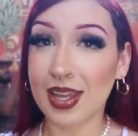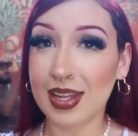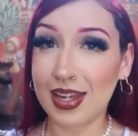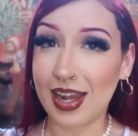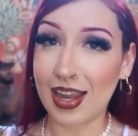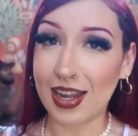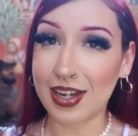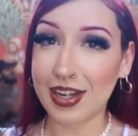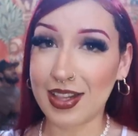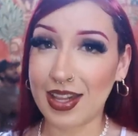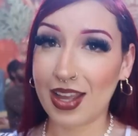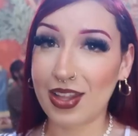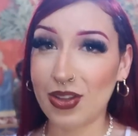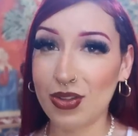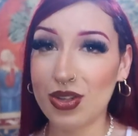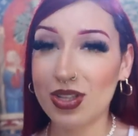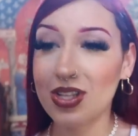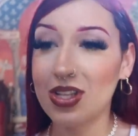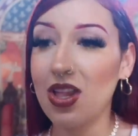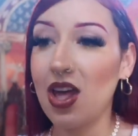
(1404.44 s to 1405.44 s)
Not gonna lie though,
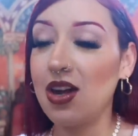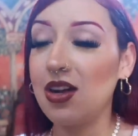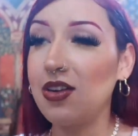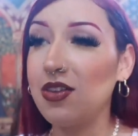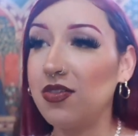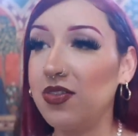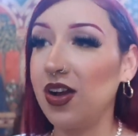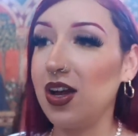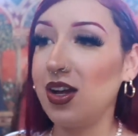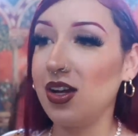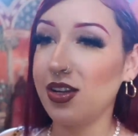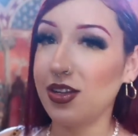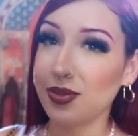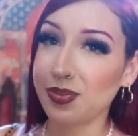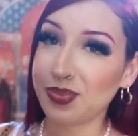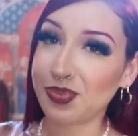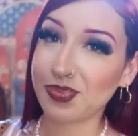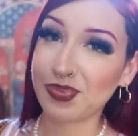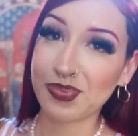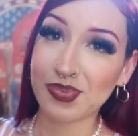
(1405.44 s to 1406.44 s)
there's a lot of
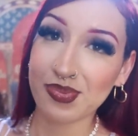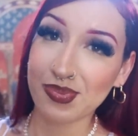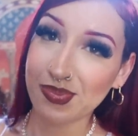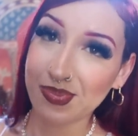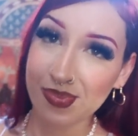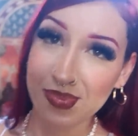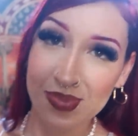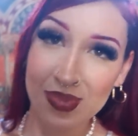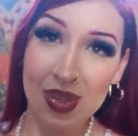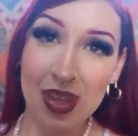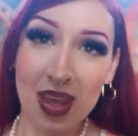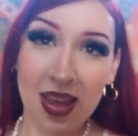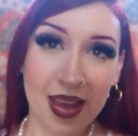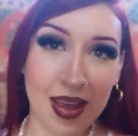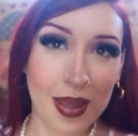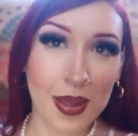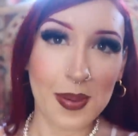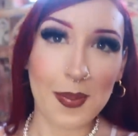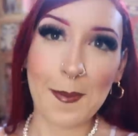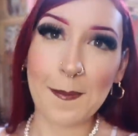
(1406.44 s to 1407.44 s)
um
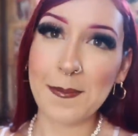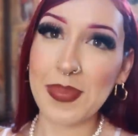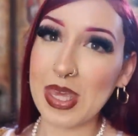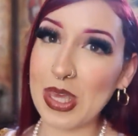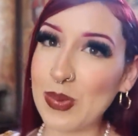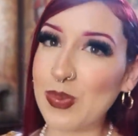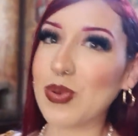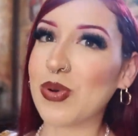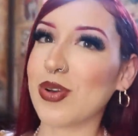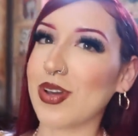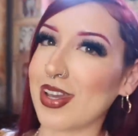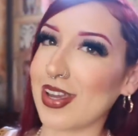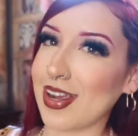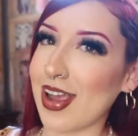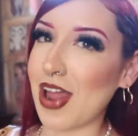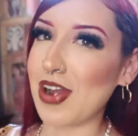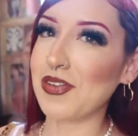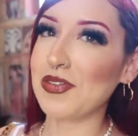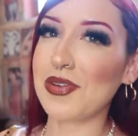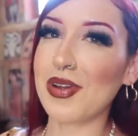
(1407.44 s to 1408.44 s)
people
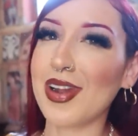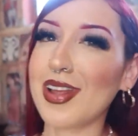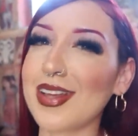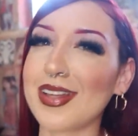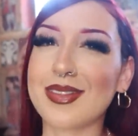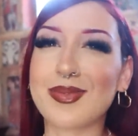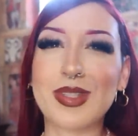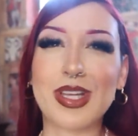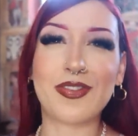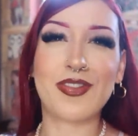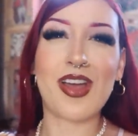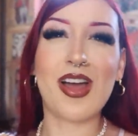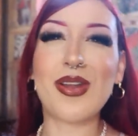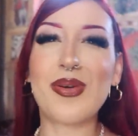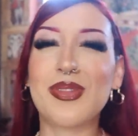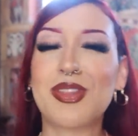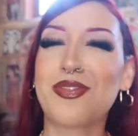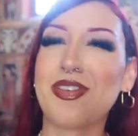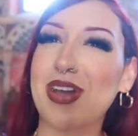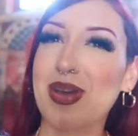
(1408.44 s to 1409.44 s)
here. I don't even want. If y'all know
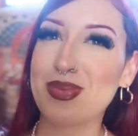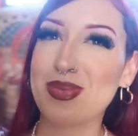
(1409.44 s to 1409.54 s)
what the fuck